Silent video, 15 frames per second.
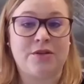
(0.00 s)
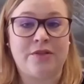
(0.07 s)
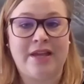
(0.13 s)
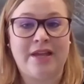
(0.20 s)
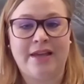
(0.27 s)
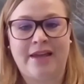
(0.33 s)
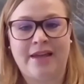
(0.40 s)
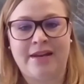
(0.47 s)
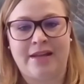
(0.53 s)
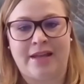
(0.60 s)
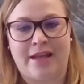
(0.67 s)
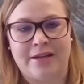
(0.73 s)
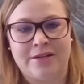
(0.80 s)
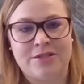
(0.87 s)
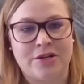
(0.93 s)
They can get
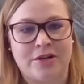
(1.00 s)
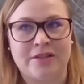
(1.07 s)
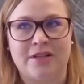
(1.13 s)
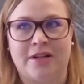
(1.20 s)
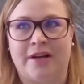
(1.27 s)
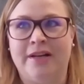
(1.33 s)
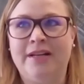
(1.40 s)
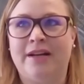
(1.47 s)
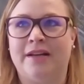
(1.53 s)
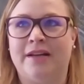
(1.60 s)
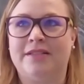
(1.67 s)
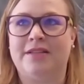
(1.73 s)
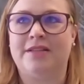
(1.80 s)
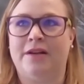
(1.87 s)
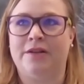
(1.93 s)
engaged online
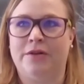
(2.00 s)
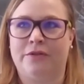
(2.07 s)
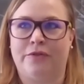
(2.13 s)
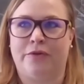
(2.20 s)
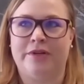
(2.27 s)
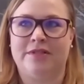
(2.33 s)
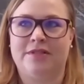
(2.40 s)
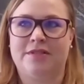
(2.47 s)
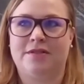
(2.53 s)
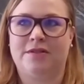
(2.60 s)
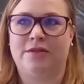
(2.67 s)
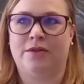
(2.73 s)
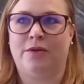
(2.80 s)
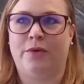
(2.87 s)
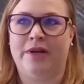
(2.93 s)
at uh,
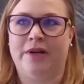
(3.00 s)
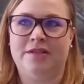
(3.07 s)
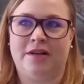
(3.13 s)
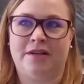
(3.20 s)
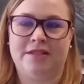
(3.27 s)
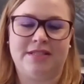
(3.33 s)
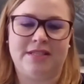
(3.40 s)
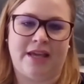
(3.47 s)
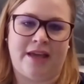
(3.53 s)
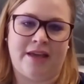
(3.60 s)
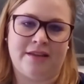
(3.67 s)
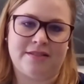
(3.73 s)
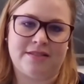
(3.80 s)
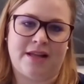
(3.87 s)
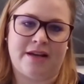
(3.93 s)

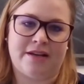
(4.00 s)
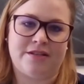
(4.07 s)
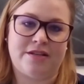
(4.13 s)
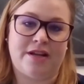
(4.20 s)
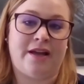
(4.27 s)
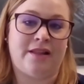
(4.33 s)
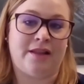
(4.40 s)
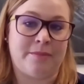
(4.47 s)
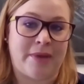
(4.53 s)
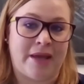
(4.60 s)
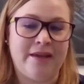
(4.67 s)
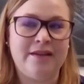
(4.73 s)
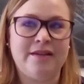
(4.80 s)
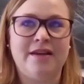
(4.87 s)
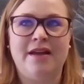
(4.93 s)
yourvoicelloyd.ca slash
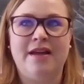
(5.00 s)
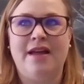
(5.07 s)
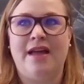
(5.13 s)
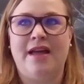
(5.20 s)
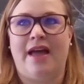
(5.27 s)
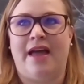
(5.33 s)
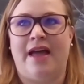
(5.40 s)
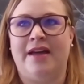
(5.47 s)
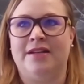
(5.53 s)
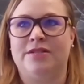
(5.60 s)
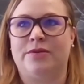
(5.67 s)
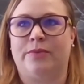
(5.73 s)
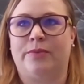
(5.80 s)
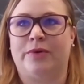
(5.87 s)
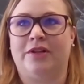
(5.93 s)
LMA. And
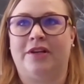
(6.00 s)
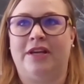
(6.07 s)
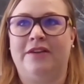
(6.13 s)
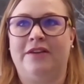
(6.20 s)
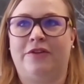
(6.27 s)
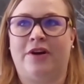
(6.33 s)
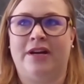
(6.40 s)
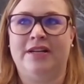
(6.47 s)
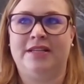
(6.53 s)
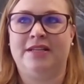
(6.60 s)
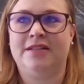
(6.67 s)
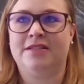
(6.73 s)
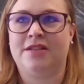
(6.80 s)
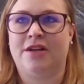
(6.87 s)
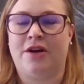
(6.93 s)
we're looking for
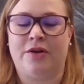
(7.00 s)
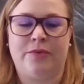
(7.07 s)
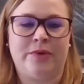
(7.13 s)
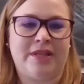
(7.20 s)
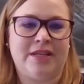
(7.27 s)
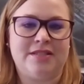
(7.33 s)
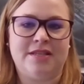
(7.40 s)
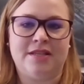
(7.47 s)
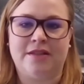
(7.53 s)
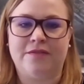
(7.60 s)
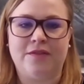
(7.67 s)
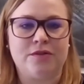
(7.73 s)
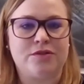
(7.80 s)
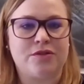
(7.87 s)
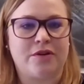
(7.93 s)
ideas on what they see the
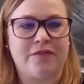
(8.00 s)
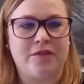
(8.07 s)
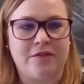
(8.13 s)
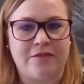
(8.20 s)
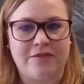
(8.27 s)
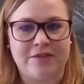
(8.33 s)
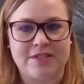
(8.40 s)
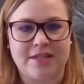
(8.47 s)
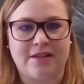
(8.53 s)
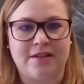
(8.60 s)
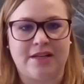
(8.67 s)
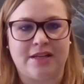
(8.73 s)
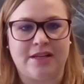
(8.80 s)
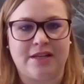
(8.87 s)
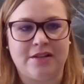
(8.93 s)
future of the
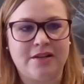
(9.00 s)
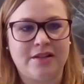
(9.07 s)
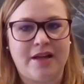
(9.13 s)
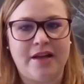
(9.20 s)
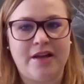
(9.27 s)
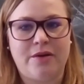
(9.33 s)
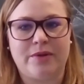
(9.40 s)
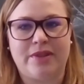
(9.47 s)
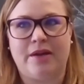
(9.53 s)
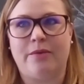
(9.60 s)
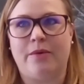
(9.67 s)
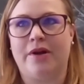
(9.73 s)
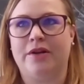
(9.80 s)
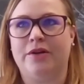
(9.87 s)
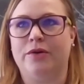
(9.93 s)
facility look like, what they
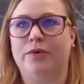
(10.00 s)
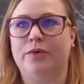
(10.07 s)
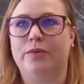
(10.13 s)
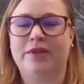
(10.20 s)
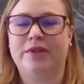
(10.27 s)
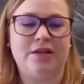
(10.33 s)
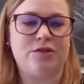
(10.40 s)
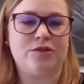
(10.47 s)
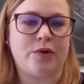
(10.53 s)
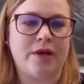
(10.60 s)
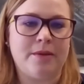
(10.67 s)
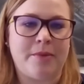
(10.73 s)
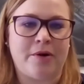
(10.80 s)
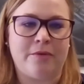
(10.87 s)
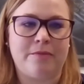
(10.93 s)
want to, what they enjoy
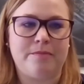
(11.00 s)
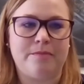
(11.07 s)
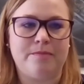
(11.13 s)
about